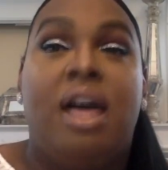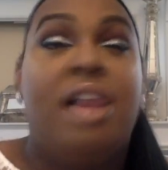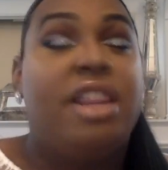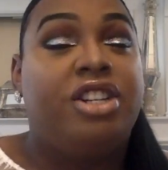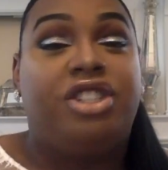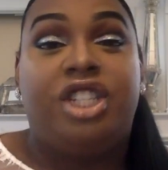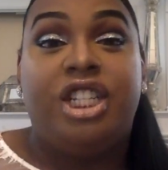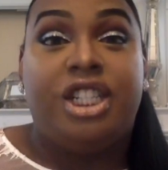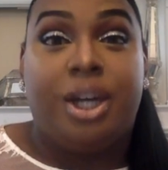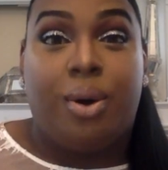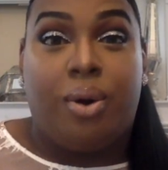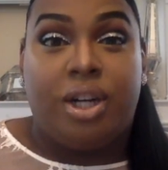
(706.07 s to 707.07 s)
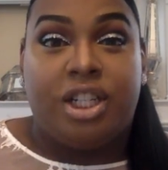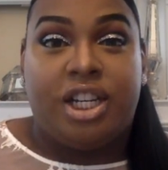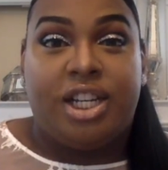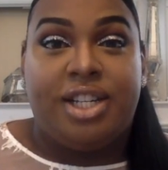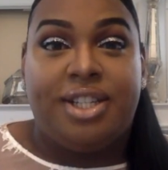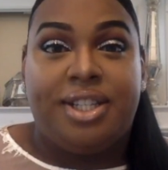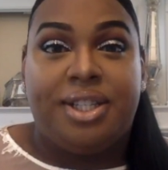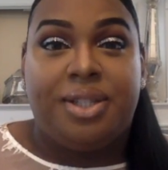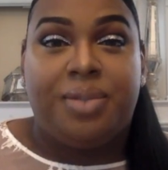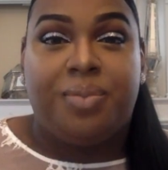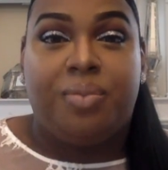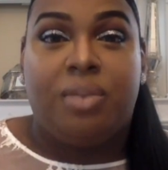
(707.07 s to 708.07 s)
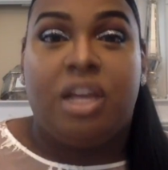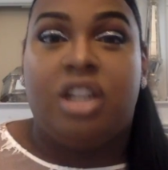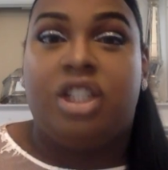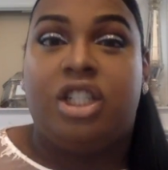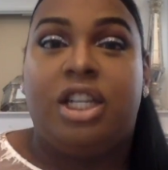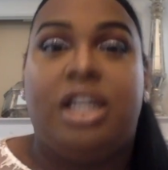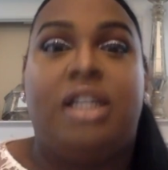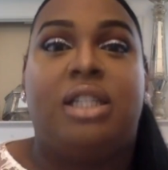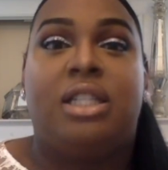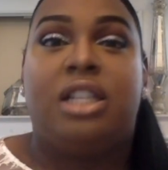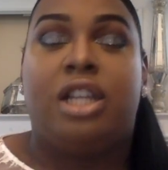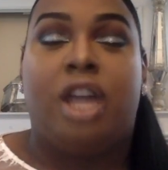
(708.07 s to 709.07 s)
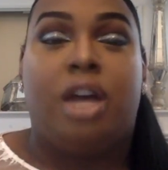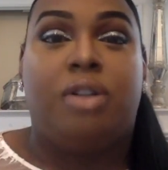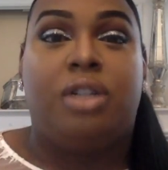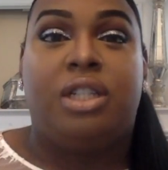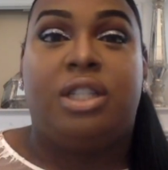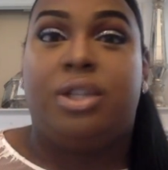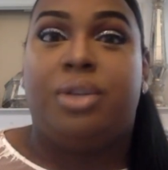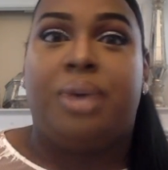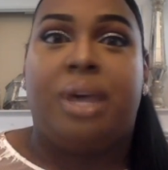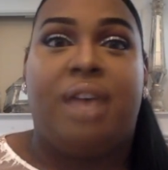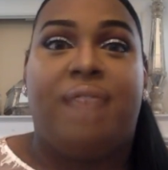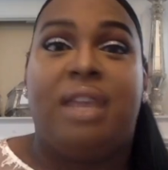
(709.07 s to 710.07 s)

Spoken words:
there's Gigi Gorgeous. She's doing a